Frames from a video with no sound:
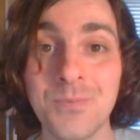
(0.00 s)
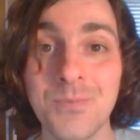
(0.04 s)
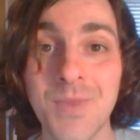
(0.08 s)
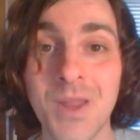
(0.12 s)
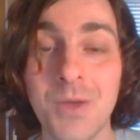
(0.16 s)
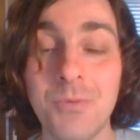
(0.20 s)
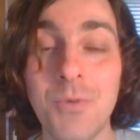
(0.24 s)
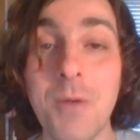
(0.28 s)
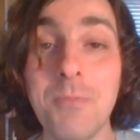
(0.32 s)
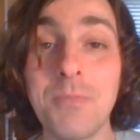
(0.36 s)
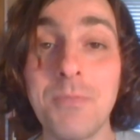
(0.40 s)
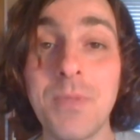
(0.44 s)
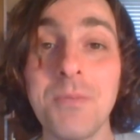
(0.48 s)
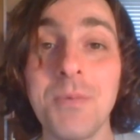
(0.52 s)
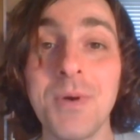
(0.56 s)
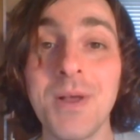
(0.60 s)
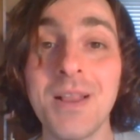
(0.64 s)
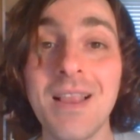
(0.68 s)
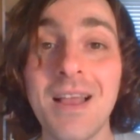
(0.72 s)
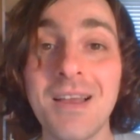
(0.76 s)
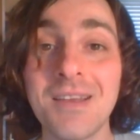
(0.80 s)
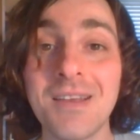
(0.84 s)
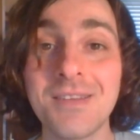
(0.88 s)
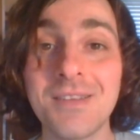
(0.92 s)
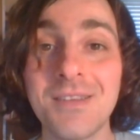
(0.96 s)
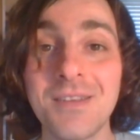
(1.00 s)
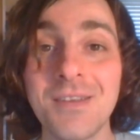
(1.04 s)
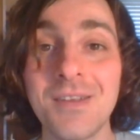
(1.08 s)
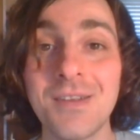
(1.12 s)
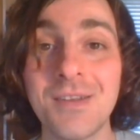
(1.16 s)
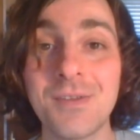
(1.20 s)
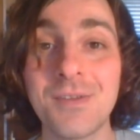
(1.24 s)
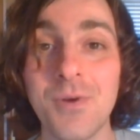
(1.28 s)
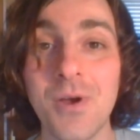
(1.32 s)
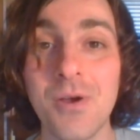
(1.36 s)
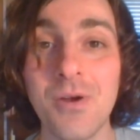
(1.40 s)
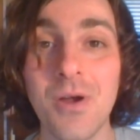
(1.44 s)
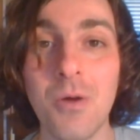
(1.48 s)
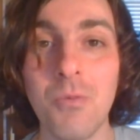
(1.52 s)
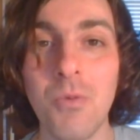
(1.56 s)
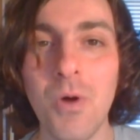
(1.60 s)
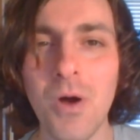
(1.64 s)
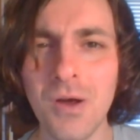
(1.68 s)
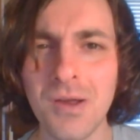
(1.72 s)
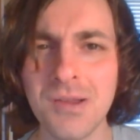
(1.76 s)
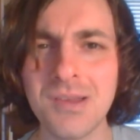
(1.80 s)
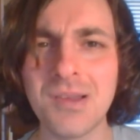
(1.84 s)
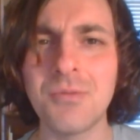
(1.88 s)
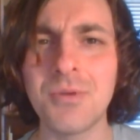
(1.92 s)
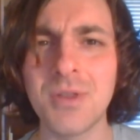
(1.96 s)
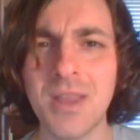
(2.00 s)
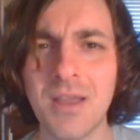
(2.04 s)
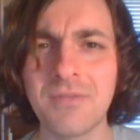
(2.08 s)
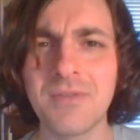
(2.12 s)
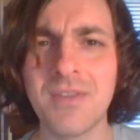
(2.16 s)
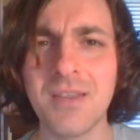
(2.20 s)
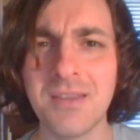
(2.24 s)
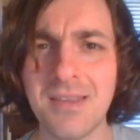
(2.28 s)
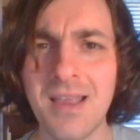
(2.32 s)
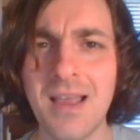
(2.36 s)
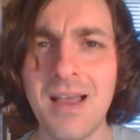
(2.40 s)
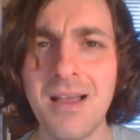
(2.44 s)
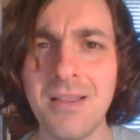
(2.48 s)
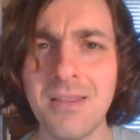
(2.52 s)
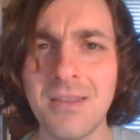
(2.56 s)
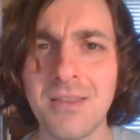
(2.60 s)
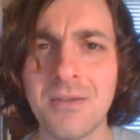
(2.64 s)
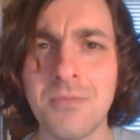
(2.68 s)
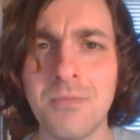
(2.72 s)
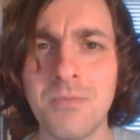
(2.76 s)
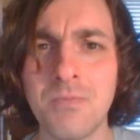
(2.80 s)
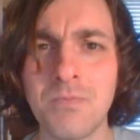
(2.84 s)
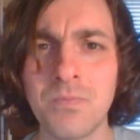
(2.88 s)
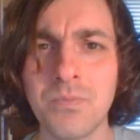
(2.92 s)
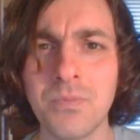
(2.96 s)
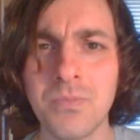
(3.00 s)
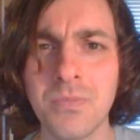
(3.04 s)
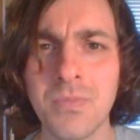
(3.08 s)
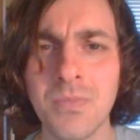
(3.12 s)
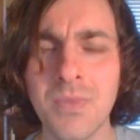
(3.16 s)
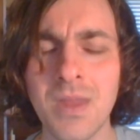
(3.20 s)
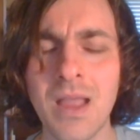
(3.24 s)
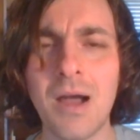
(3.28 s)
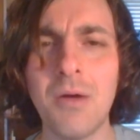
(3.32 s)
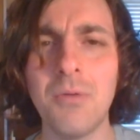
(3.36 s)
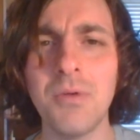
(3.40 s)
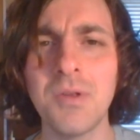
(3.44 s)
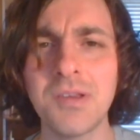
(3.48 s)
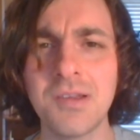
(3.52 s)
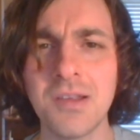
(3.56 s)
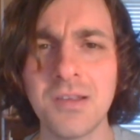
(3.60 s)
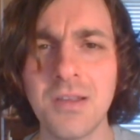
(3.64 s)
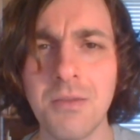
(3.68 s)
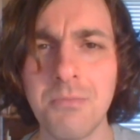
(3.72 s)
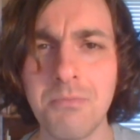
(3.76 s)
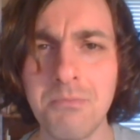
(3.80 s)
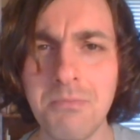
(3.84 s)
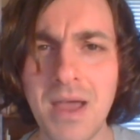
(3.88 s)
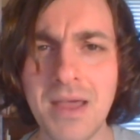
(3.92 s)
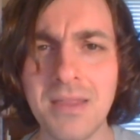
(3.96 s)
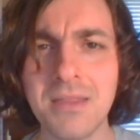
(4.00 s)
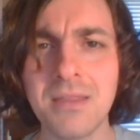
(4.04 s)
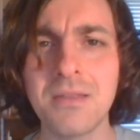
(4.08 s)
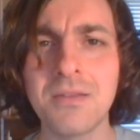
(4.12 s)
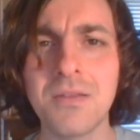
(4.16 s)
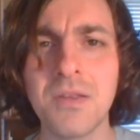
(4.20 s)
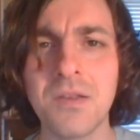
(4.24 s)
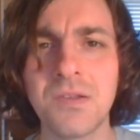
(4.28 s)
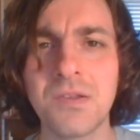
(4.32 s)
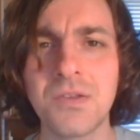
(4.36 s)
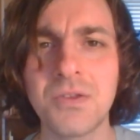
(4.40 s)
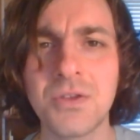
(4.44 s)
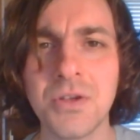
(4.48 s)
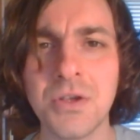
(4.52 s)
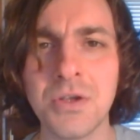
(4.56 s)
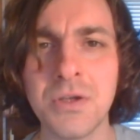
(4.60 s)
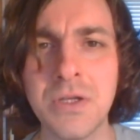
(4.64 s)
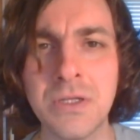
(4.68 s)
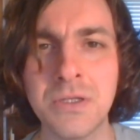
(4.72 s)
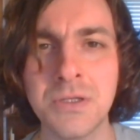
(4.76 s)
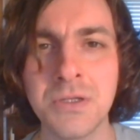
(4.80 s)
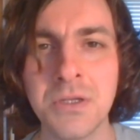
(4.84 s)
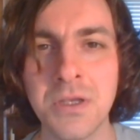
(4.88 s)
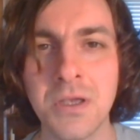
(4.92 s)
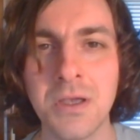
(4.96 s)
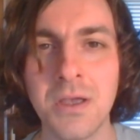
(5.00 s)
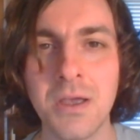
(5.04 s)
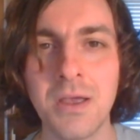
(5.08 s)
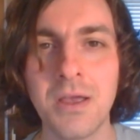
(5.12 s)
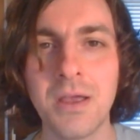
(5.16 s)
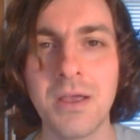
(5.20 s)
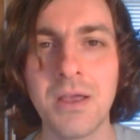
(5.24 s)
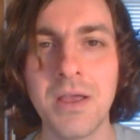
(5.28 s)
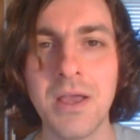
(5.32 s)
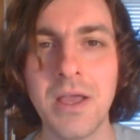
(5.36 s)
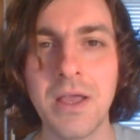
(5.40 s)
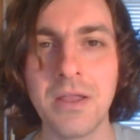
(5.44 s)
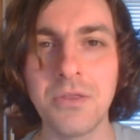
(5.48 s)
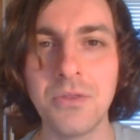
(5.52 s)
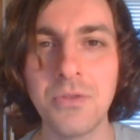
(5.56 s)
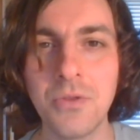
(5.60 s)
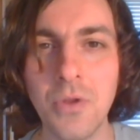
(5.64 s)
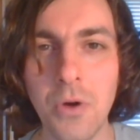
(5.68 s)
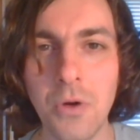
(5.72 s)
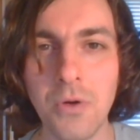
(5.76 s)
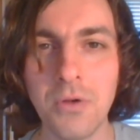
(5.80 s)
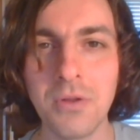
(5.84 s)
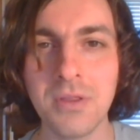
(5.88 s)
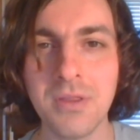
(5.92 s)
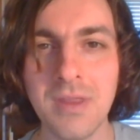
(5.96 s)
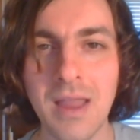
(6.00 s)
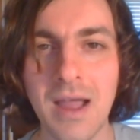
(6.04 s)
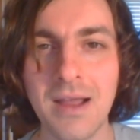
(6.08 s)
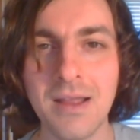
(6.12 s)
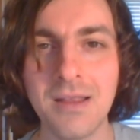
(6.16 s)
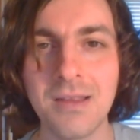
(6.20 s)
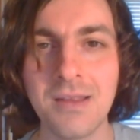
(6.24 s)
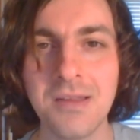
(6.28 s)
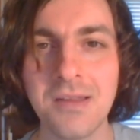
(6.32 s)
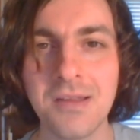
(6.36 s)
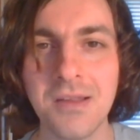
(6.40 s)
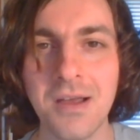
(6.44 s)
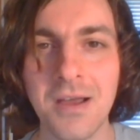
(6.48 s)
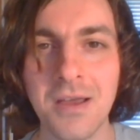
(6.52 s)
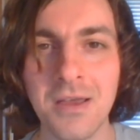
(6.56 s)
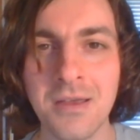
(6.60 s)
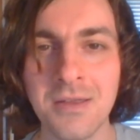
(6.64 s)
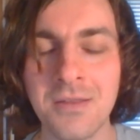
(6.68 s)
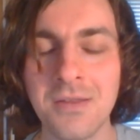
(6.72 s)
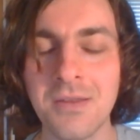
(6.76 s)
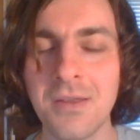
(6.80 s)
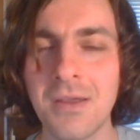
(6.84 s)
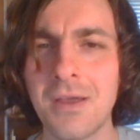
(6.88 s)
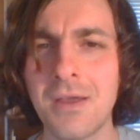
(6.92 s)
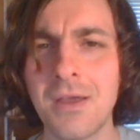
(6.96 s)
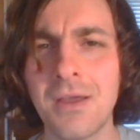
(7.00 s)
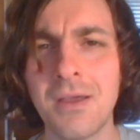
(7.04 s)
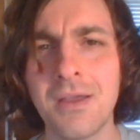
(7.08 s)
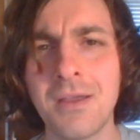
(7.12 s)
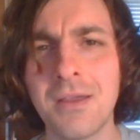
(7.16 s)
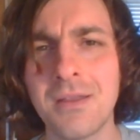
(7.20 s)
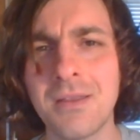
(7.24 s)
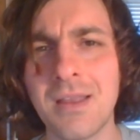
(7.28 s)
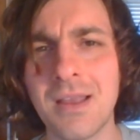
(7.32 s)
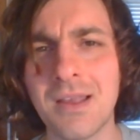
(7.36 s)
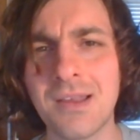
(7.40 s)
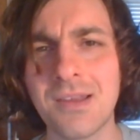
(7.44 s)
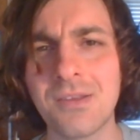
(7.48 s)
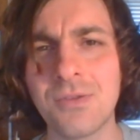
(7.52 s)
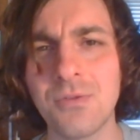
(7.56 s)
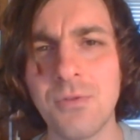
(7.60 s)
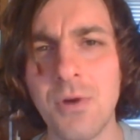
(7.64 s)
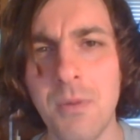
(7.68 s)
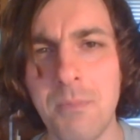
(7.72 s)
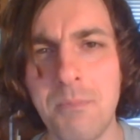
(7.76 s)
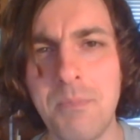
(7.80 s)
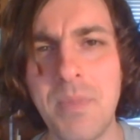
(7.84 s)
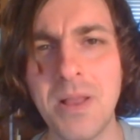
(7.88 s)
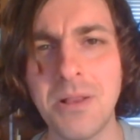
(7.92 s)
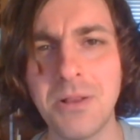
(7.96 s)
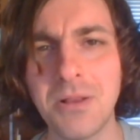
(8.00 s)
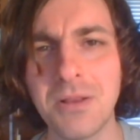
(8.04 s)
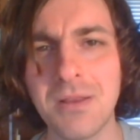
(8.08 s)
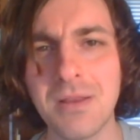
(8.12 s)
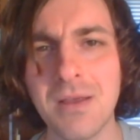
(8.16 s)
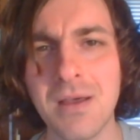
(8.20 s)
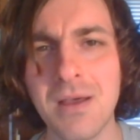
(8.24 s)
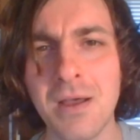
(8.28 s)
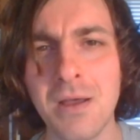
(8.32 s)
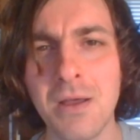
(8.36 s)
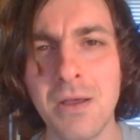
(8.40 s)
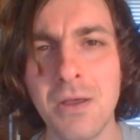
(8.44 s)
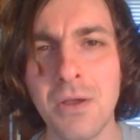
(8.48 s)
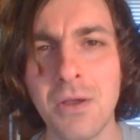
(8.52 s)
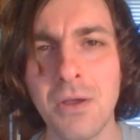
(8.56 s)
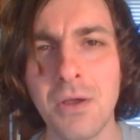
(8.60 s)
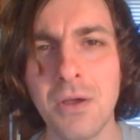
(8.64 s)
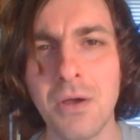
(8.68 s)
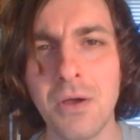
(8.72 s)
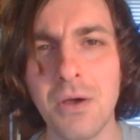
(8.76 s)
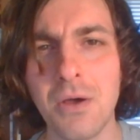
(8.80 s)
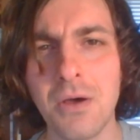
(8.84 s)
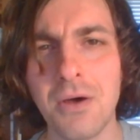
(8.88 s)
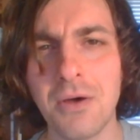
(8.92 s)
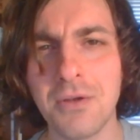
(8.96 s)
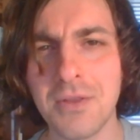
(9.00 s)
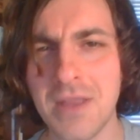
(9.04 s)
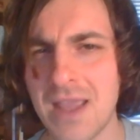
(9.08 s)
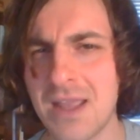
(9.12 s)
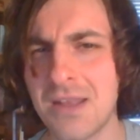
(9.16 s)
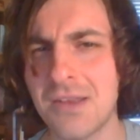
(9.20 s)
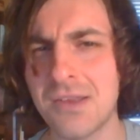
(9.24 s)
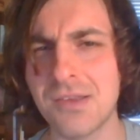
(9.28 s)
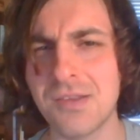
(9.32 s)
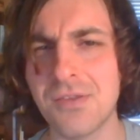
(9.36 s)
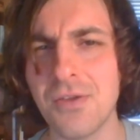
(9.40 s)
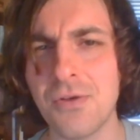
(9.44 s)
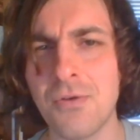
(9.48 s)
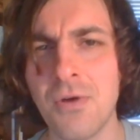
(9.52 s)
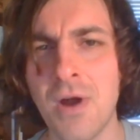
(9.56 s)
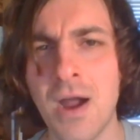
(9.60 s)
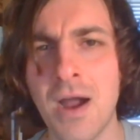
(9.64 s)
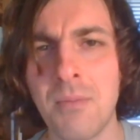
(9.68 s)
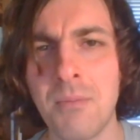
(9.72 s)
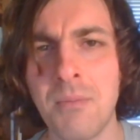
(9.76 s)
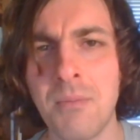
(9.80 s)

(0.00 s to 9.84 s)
And when people asked us where I was, I would have to tell them I was in a Methodist church in North Tyneside next to a builder on Instagram.